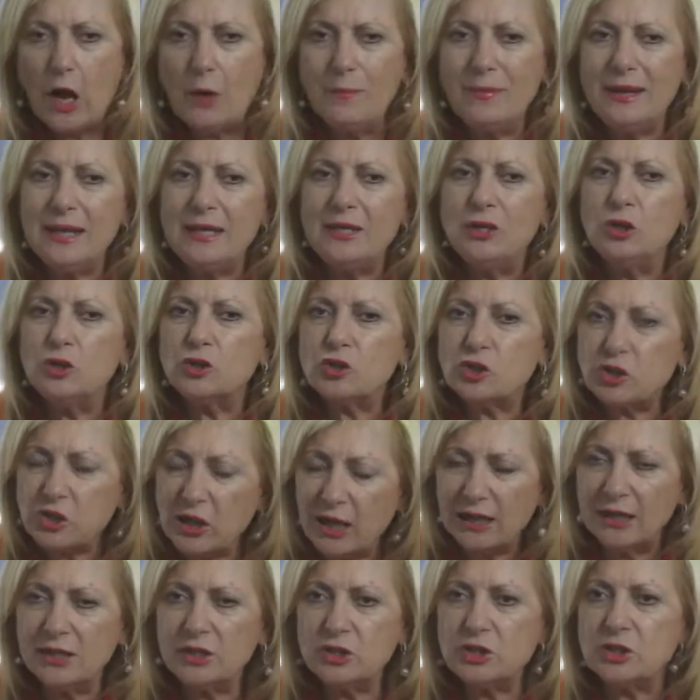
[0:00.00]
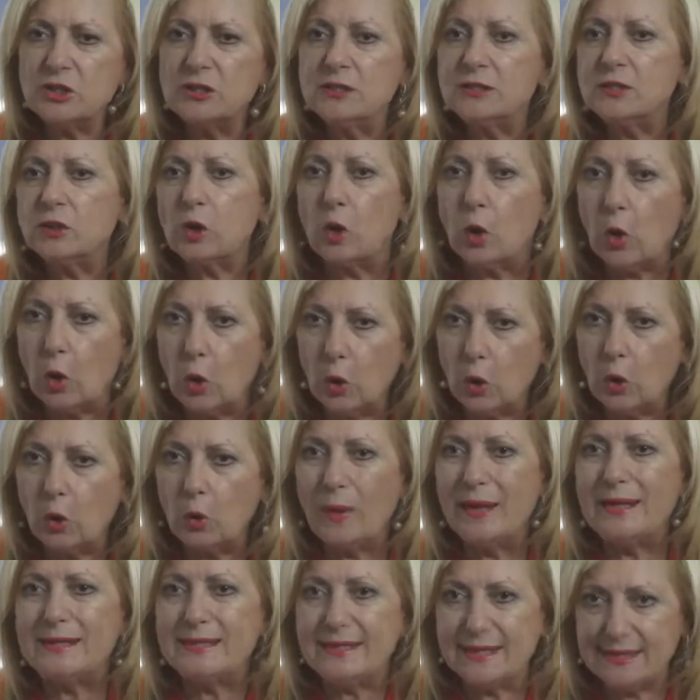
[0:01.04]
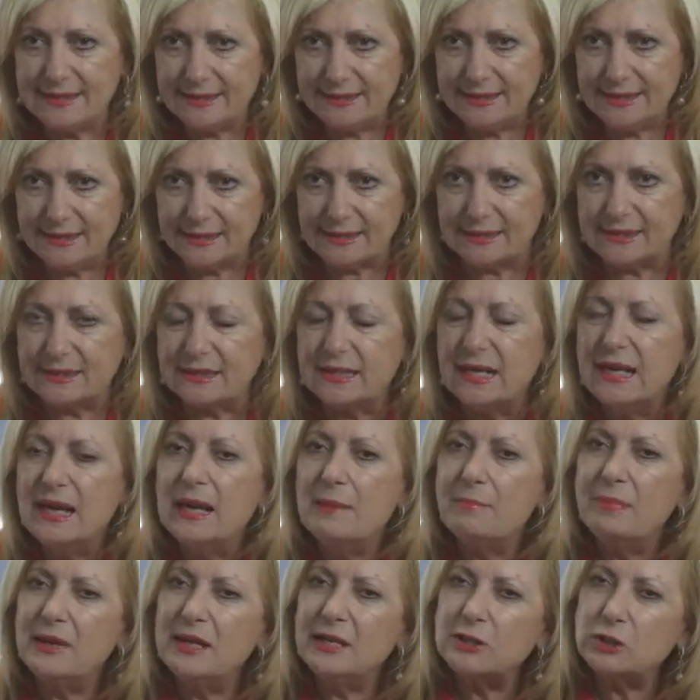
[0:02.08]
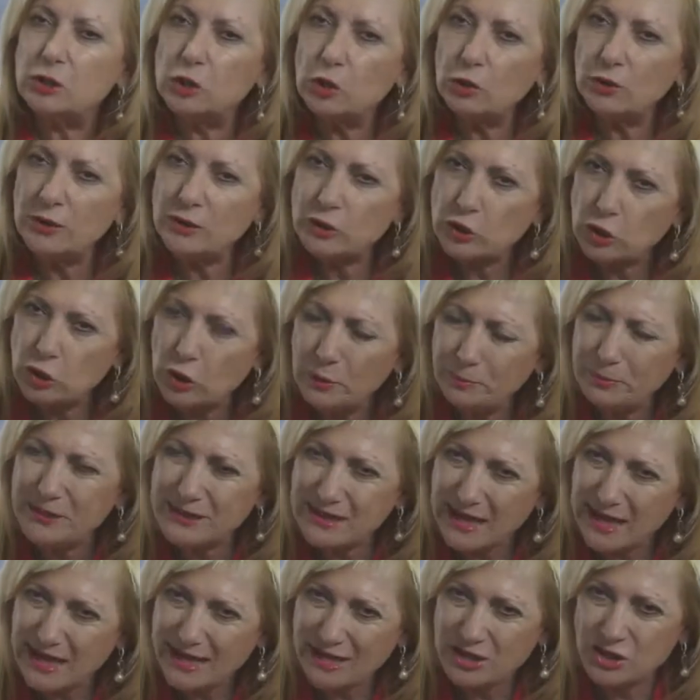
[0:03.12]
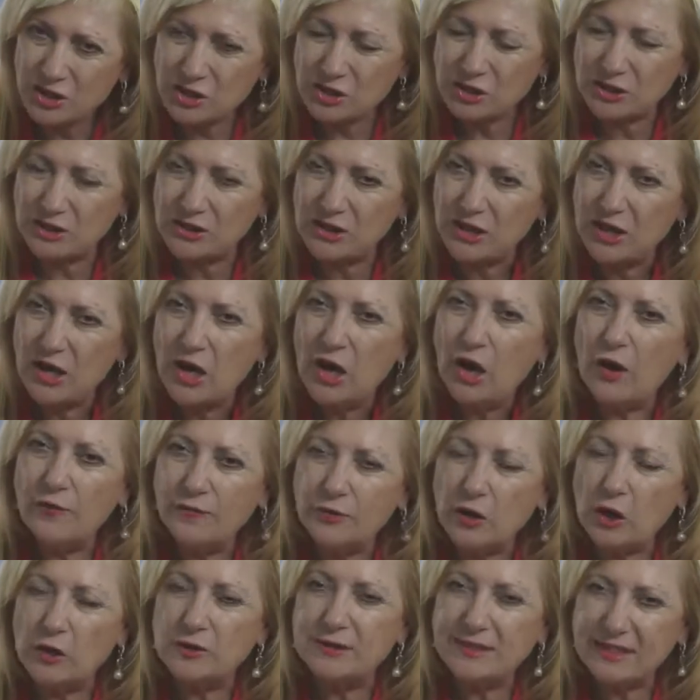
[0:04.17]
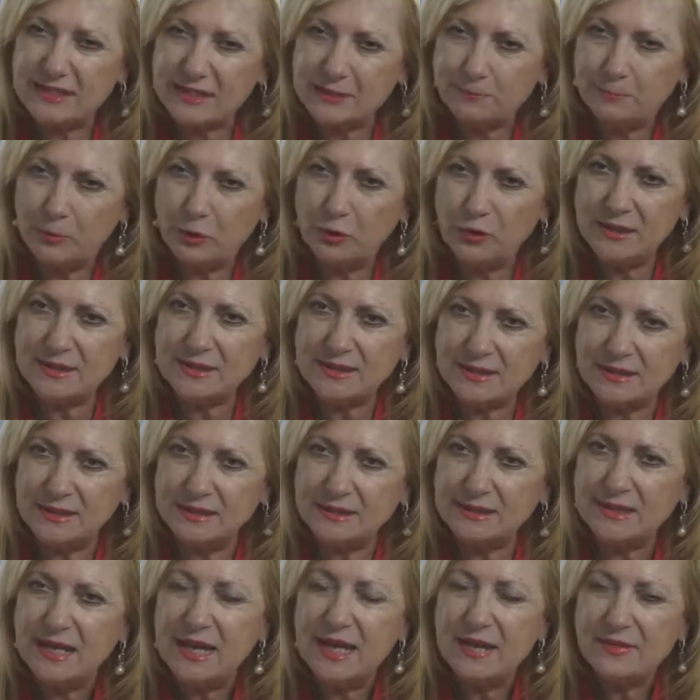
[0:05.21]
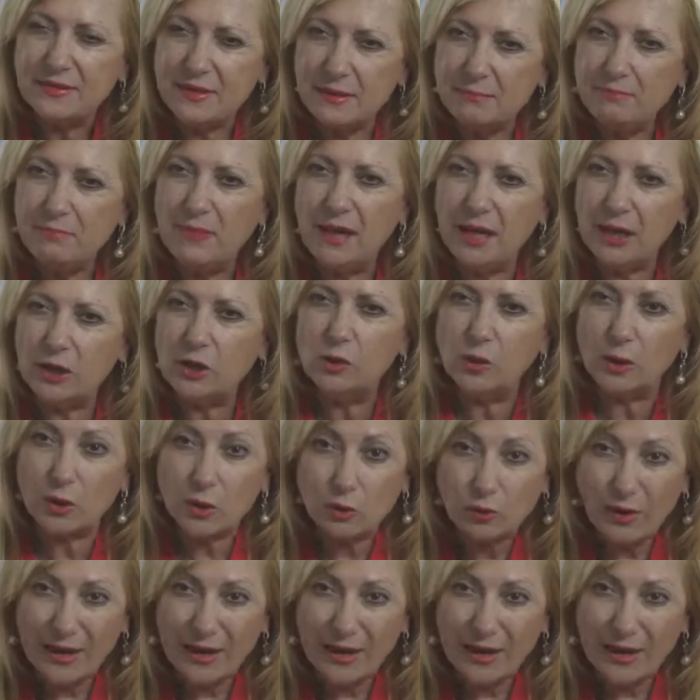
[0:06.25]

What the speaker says: I mean, your challenges always exist, but it's your interpretation of those experiences that make you a